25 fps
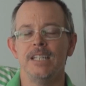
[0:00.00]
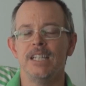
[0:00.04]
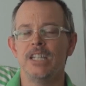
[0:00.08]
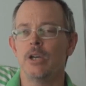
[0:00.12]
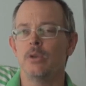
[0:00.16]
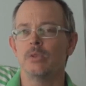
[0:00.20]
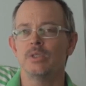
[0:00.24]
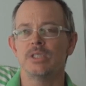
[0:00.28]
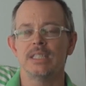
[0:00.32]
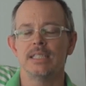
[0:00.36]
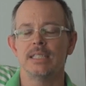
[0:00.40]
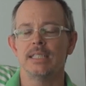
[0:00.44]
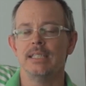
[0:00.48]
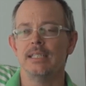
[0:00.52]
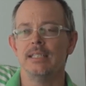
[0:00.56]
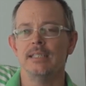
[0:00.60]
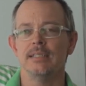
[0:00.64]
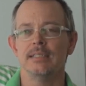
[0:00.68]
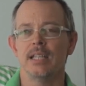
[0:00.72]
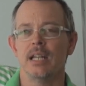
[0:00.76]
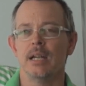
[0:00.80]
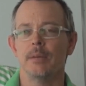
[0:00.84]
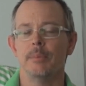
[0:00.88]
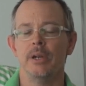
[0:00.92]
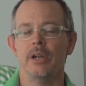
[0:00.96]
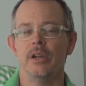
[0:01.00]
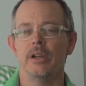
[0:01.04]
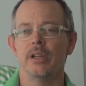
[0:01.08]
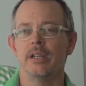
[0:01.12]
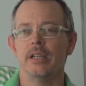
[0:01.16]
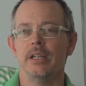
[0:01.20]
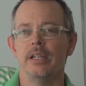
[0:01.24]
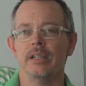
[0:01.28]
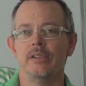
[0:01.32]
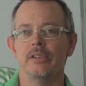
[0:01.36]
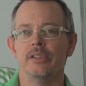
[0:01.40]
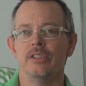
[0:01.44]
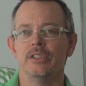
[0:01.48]
Don't sneeze at
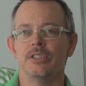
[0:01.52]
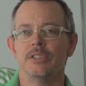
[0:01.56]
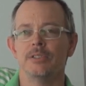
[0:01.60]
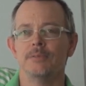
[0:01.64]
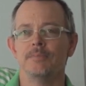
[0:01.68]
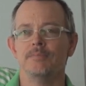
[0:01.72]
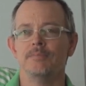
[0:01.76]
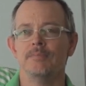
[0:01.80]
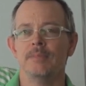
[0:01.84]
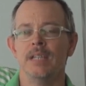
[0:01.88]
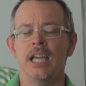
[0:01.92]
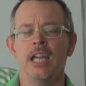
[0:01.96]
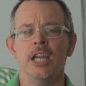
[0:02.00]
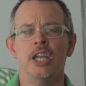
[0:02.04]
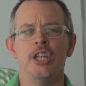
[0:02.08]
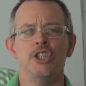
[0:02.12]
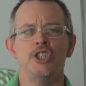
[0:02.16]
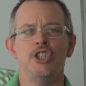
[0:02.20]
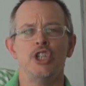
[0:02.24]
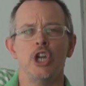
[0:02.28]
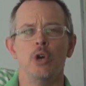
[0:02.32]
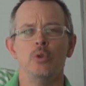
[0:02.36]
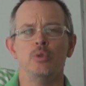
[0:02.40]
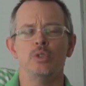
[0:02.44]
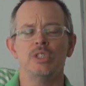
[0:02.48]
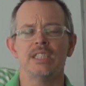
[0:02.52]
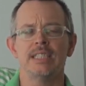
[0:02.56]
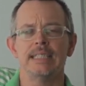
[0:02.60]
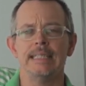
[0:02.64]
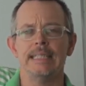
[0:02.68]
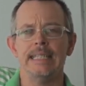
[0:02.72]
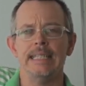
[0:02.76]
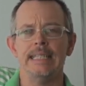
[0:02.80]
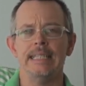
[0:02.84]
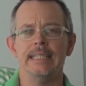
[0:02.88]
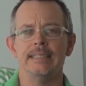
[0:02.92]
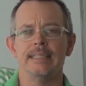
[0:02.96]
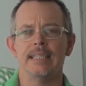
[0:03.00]
American English. Don't
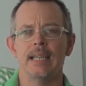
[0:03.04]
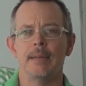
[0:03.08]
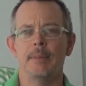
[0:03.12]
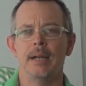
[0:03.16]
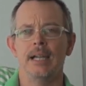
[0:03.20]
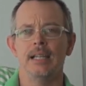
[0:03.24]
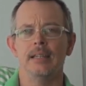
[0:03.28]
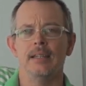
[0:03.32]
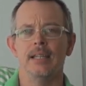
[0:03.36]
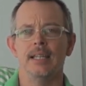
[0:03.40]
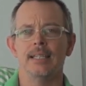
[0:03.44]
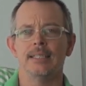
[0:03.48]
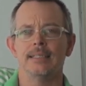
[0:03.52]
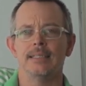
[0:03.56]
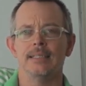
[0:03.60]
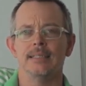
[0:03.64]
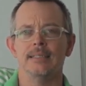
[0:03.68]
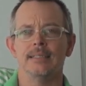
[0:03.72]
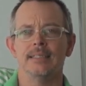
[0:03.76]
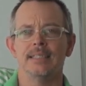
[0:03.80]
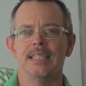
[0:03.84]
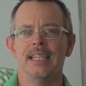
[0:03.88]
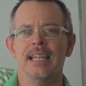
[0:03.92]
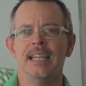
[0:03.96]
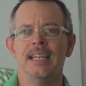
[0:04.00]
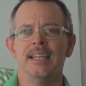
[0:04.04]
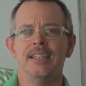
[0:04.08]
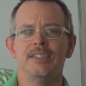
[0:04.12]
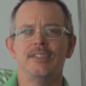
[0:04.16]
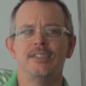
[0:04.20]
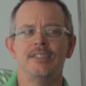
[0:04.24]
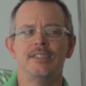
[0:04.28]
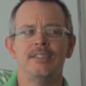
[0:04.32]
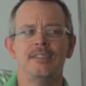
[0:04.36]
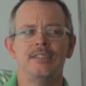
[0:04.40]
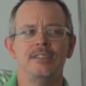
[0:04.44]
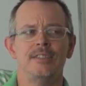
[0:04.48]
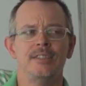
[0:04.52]
sneeze at my lessons.
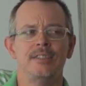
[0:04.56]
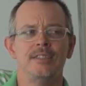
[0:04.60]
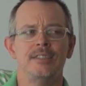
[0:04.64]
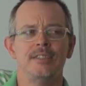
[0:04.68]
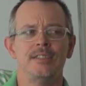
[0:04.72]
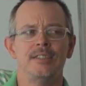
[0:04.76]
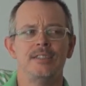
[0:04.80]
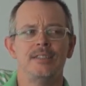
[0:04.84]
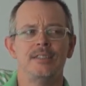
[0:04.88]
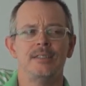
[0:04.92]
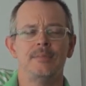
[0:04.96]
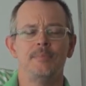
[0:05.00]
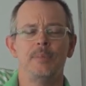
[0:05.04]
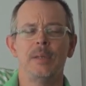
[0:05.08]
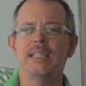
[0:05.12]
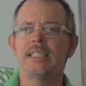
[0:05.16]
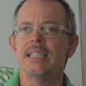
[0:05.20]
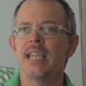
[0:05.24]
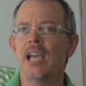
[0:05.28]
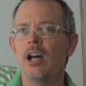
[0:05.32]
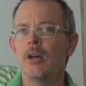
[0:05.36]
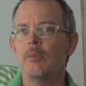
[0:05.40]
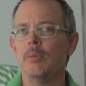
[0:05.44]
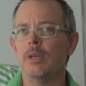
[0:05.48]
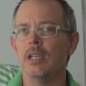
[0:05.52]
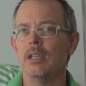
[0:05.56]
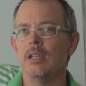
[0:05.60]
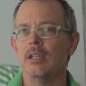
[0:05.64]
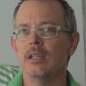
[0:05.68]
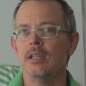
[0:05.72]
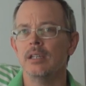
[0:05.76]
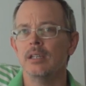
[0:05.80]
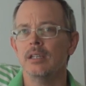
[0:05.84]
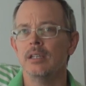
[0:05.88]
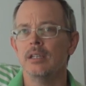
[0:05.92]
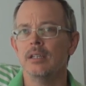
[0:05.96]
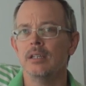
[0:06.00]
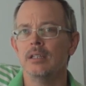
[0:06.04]
But tell me,
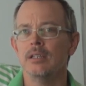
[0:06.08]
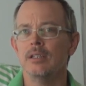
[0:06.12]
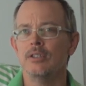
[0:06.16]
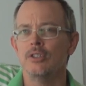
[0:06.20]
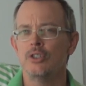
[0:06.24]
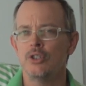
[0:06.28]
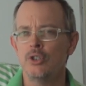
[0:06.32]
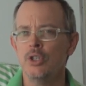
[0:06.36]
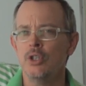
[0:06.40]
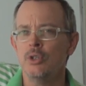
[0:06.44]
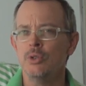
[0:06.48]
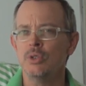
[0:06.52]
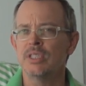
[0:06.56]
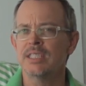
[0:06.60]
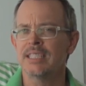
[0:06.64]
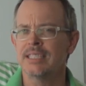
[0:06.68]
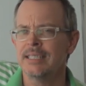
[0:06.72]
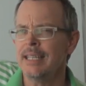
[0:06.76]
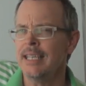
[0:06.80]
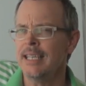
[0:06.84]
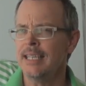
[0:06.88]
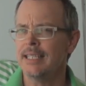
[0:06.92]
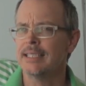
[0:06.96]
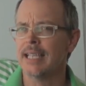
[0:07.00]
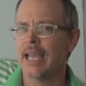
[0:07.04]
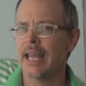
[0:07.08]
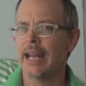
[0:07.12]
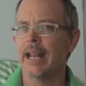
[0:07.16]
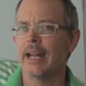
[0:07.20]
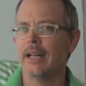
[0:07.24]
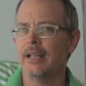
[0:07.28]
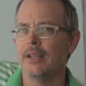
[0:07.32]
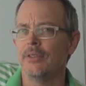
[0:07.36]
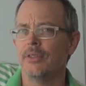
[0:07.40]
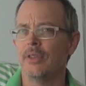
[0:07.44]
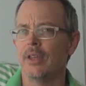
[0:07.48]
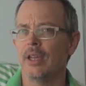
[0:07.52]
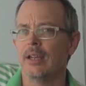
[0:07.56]
do you sneeze at
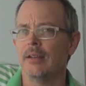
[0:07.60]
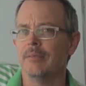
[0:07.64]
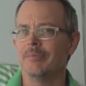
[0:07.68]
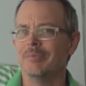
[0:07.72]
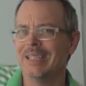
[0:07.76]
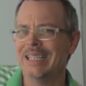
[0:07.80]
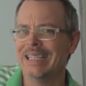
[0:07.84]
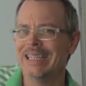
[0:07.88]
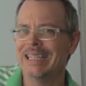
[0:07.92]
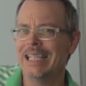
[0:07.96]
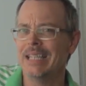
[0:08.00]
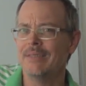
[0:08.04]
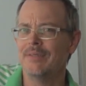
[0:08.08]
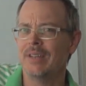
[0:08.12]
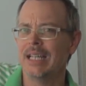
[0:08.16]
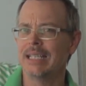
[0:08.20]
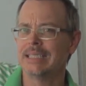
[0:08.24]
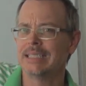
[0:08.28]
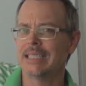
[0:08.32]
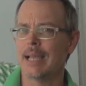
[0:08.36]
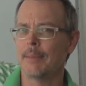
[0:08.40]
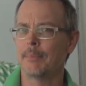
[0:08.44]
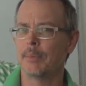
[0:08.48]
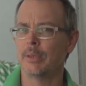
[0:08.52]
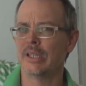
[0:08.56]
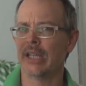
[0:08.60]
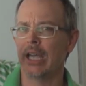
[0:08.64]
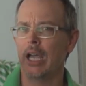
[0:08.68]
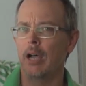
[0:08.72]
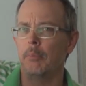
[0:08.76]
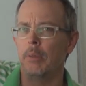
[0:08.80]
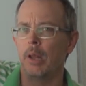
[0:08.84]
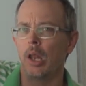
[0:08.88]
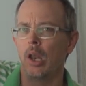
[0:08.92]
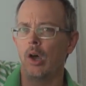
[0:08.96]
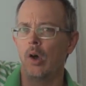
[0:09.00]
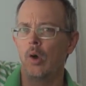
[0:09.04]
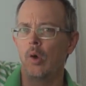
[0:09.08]
anything? Leave an example
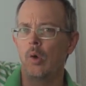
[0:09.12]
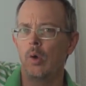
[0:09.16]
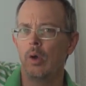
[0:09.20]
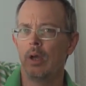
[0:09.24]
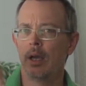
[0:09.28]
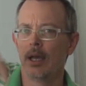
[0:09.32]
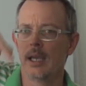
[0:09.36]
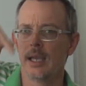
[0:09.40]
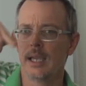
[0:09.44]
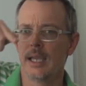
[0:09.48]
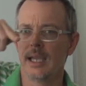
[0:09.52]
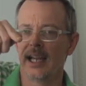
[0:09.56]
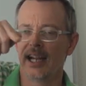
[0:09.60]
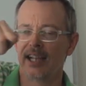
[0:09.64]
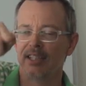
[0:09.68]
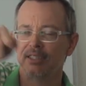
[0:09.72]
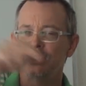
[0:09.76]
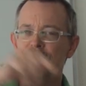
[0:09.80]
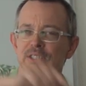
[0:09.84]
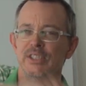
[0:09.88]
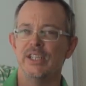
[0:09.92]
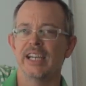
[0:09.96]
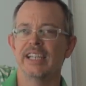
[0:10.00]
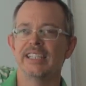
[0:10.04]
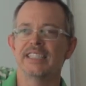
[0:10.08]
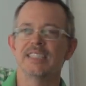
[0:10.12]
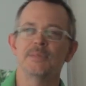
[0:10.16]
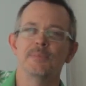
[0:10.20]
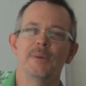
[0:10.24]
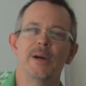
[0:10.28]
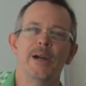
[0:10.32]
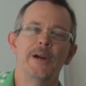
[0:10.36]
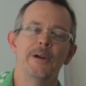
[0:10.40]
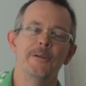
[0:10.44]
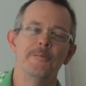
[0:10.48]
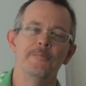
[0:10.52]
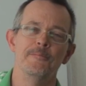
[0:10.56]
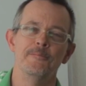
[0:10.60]
down below, and I'll see you guys
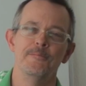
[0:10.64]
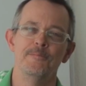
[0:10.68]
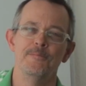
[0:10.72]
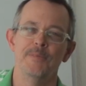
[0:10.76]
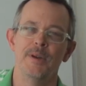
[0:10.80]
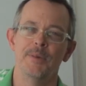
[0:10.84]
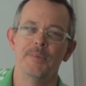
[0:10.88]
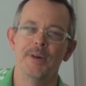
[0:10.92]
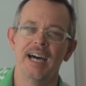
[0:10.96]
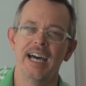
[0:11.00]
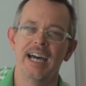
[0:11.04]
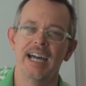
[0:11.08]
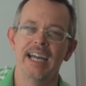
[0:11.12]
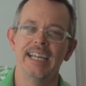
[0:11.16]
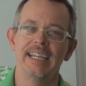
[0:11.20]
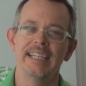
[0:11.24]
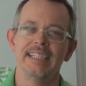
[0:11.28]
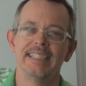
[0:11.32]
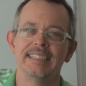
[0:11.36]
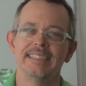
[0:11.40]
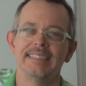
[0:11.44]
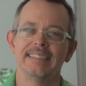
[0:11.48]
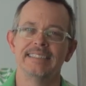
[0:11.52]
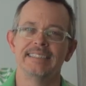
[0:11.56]
tomorrow. Bye-bye!